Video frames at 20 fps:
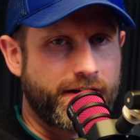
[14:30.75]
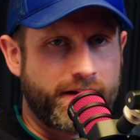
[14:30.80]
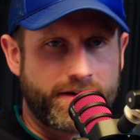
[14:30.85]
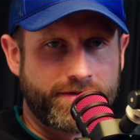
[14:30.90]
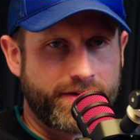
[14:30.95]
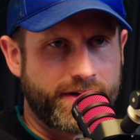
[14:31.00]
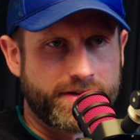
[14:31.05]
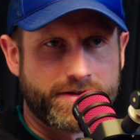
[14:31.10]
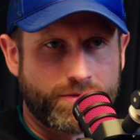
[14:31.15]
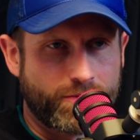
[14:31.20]
I
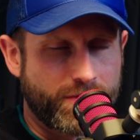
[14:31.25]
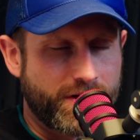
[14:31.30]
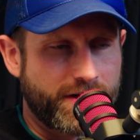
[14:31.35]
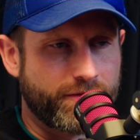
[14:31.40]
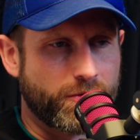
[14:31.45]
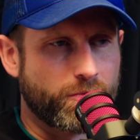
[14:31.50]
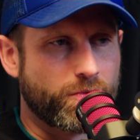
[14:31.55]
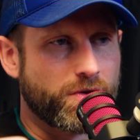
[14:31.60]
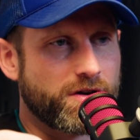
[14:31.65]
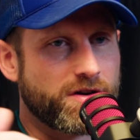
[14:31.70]
know that's a
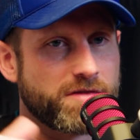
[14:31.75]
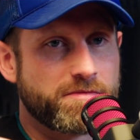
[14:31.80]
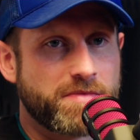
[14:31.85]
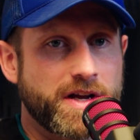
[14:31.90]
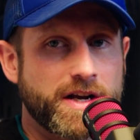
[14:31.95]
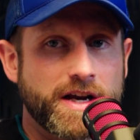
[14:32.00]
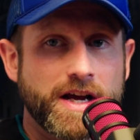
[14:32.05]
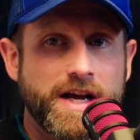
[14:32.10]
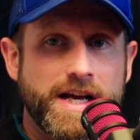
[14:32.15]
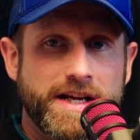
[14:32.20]
whatever word,
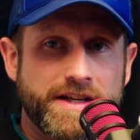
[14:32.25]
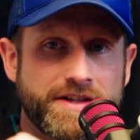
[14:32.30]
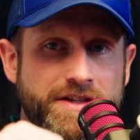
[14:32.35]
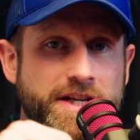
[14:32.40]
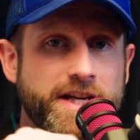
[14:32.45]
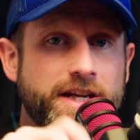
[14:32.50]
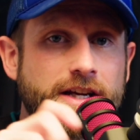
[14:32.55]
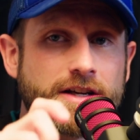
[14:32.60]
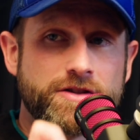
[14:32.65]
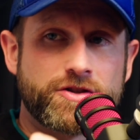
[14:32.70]
but
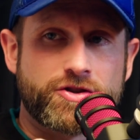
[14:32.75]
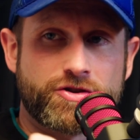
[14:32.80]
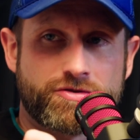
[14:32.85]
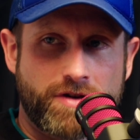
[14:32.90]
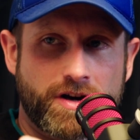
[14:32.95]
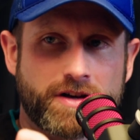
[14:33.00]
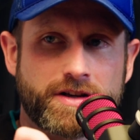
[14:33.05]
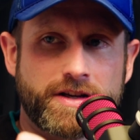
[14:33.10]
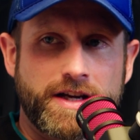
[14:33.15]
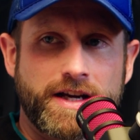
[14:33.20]

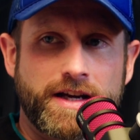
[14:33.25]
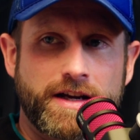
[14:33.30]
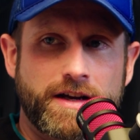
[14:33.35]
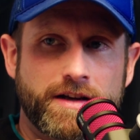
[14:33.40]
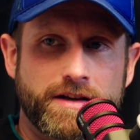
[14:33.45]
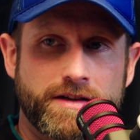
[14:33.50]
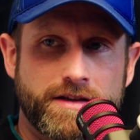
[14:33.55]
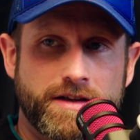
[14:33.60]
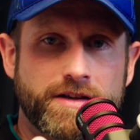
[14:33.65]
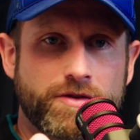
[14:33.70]
deconstructing
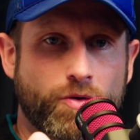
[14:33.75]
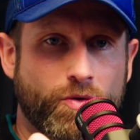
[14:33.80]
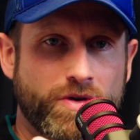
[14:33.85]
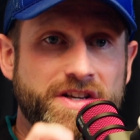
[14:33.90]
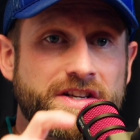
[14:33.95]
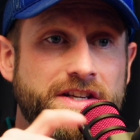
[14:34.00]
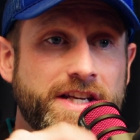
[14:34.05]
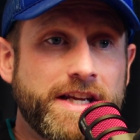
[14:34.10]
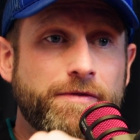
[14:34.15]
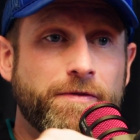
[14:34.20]
or
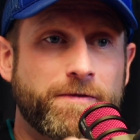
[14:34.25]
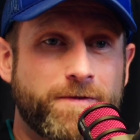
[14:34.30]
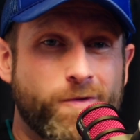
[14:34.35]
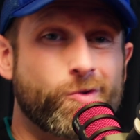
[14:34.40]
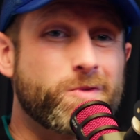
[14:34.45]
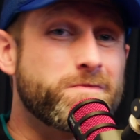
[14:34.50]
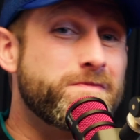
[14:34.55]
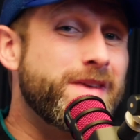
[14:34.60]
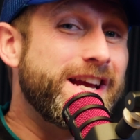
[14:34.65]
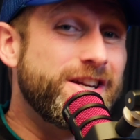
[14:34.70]

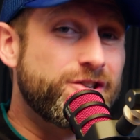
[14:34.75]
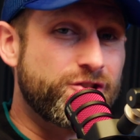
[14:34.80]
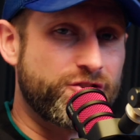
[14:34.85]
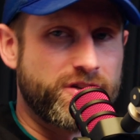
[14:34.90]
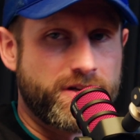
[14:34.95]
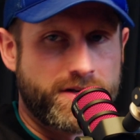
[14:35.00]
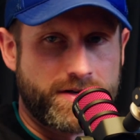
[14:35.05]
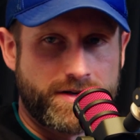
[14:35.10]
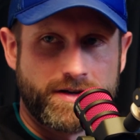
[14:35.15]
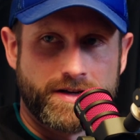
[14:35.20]

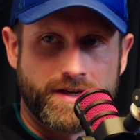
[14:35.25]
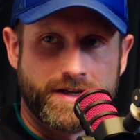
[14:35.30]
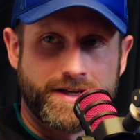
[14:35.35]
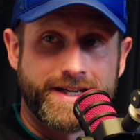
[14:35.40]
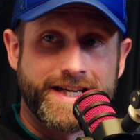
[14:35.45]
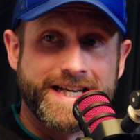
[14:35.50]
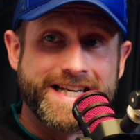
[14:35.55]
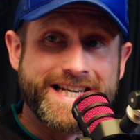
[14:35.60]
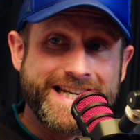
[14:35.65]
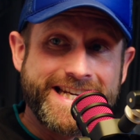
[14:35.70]
deformation
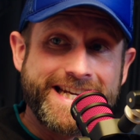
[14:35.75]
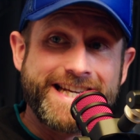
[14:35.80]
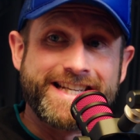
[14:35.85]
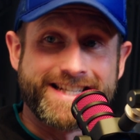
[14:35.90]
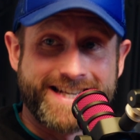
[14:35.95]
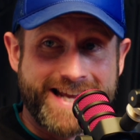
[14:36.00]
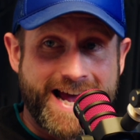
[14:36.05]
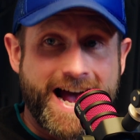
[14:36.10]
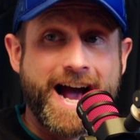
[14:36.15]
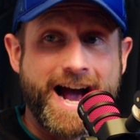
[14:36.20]

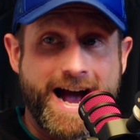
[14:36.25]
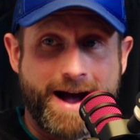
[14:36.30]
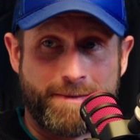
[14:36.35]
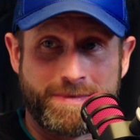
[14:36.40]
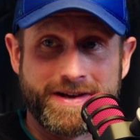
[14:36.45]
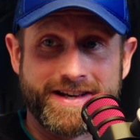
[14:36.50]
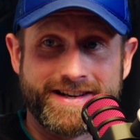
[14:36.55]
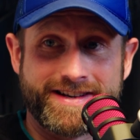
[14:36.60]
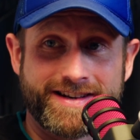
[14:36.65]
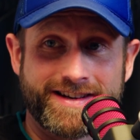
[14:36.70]
needs to
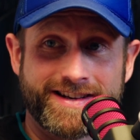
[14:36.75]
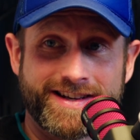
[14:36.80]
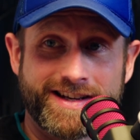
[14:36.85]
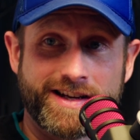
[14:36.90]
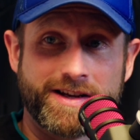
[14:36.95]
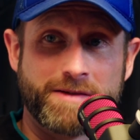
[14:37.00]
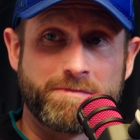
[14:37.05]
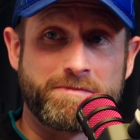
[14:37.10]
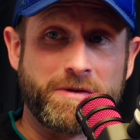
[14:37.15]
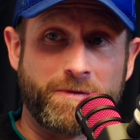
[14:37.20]
happen
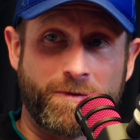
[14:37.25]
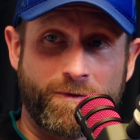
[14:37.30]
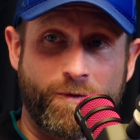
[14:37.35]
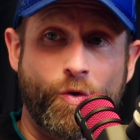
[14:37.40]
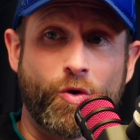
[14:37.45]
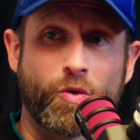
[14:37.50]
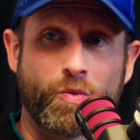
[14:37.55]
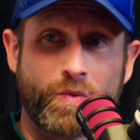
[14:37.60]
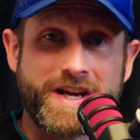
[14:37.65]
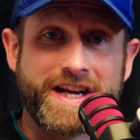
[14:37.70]

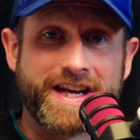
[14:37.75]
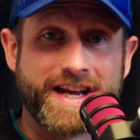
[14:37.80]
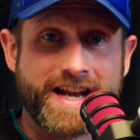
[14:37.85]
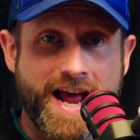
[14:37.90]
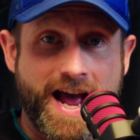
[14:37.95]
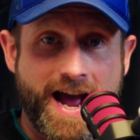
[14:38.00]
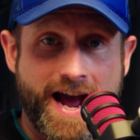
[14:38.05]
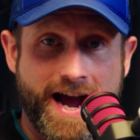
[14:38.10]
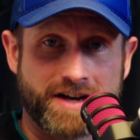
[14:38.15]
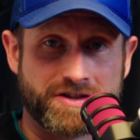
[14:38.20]
before we can
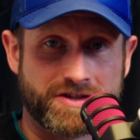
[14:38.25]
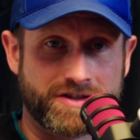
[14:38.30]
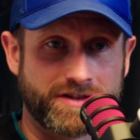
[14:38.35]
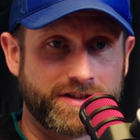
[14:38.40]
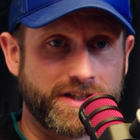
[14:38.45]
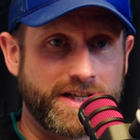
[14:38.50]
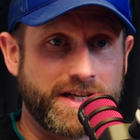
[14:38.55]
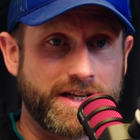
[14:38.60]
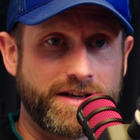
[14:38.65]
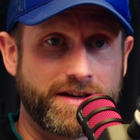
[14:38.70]

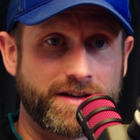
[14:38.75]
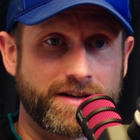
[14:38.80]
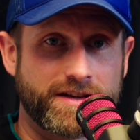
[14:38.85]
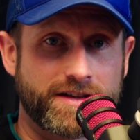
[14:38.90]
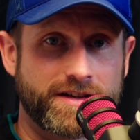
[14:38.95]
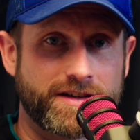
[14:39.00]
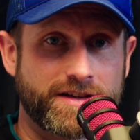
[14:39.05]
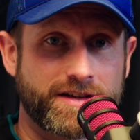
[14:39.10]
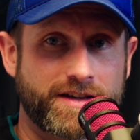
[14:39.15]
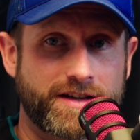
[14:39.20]
actually
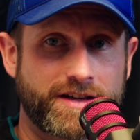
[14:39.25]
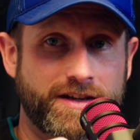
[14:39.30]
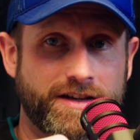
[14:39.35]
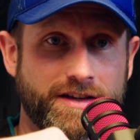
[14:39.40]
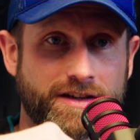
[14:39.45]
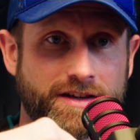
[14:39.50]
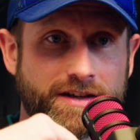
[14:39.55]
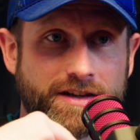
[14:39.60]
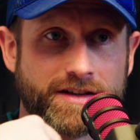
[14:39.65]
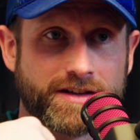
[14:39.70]

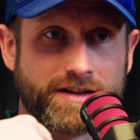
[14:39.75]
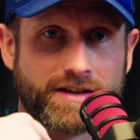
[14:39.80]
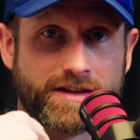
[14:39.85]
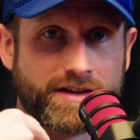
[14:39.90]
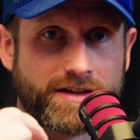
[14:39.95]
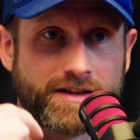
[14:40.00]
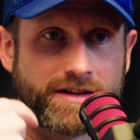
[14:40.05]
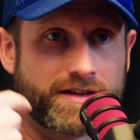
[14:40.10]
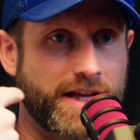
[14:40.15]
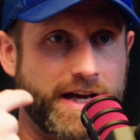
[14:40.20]

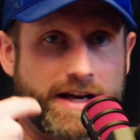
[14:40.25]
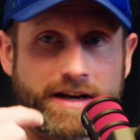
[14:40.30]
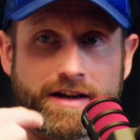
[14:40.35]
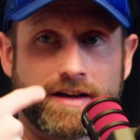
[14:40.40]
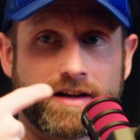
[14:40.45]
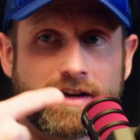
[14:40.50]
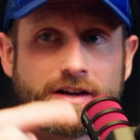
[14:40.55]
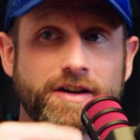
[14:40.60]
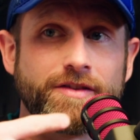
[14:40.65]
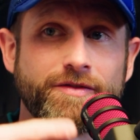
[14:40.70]
like
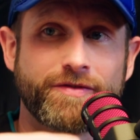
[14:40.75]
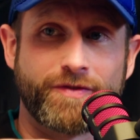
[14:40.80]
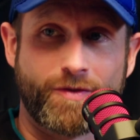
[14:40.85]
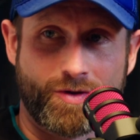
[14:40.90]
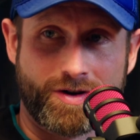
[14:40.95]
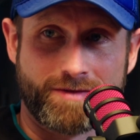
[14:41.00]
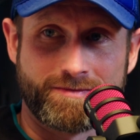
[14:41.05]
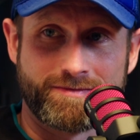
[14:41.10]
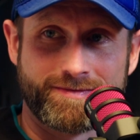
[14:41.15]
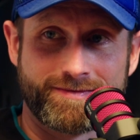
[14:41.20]

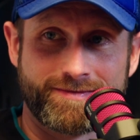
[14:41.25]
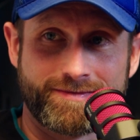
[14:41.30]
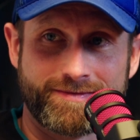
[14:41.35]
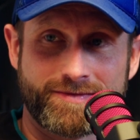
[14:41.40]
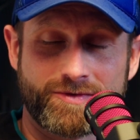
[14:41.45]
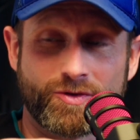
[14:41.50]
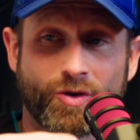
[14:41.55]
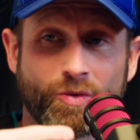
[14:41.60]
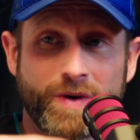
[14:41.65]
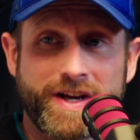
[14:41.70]
conform
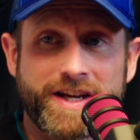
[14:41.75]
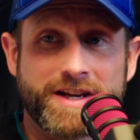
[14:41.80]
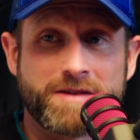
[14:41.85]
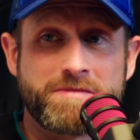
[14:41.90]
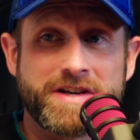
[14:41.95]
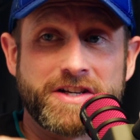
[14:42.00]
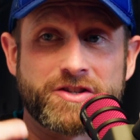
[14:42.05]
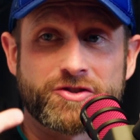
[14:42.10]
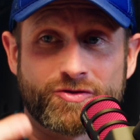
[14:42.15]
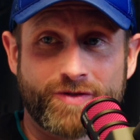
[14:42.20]
or we can
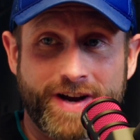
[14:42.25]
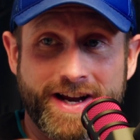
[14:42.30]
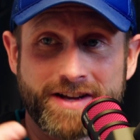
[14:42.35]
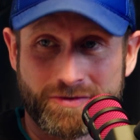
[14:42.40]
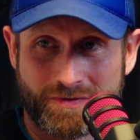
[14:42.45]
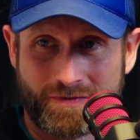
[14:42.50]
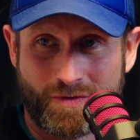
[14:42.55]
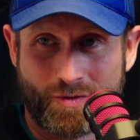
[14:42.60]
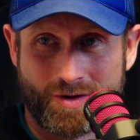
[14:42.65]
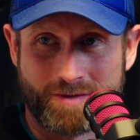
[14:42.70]
be
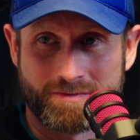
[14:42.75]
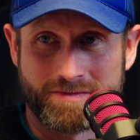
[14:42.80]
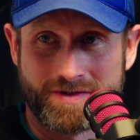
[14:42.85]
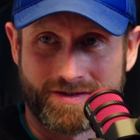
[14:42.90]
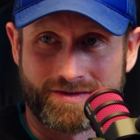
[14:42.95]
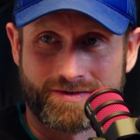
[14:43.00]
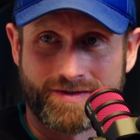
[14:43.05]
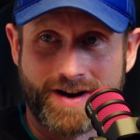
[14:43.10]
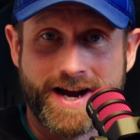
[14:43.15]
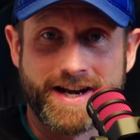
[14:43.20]
transformed,
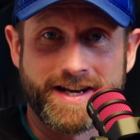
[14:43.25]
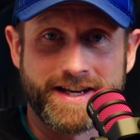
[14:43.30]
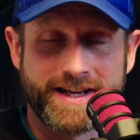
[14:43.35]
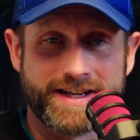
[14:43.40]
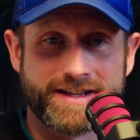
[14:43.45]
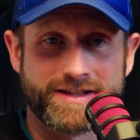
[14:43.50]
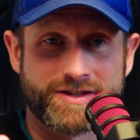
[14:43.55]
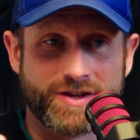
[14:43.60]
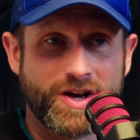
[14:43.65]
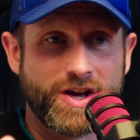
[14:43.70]
right?
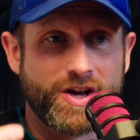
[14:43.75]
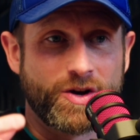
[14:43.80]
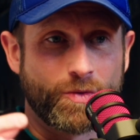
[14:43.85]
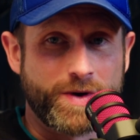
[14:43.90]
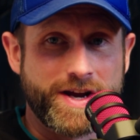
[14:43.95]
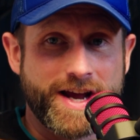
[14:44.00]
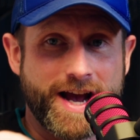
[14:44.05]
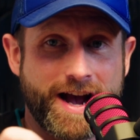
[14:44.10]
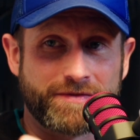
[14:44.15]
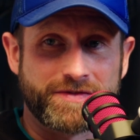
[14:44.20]
Is
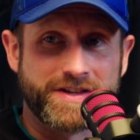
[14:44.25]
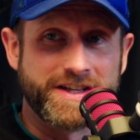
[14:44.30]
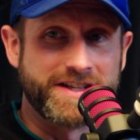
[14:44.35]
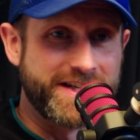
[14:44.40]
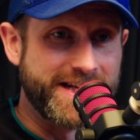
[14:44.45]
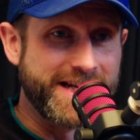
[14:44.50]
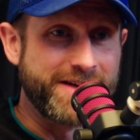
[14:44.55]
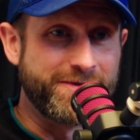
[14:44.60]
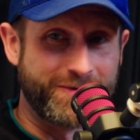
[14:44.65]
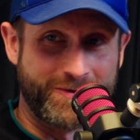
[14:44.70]
we have to
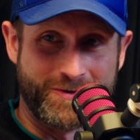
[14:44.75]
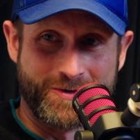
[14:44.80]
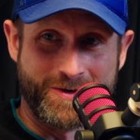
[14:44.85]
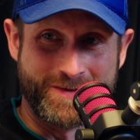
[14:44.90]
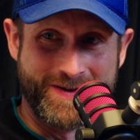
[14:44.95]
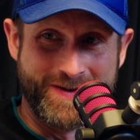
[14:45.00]
deform,